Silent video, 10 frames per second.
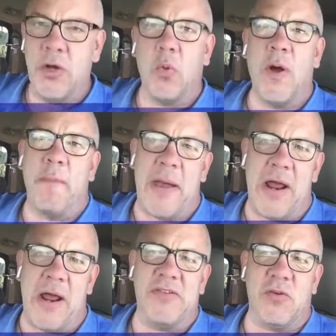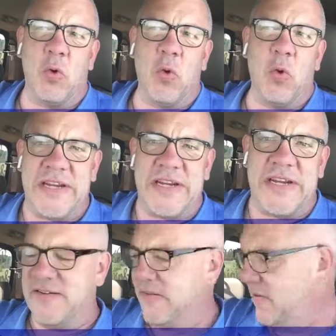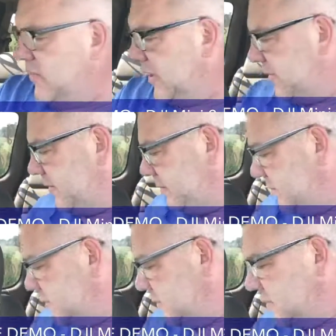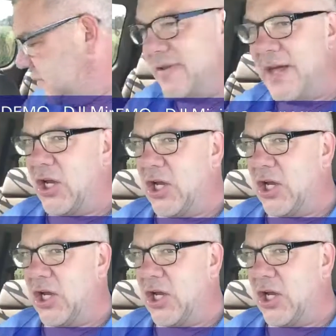You don't want batteries to overheat, right? Not a good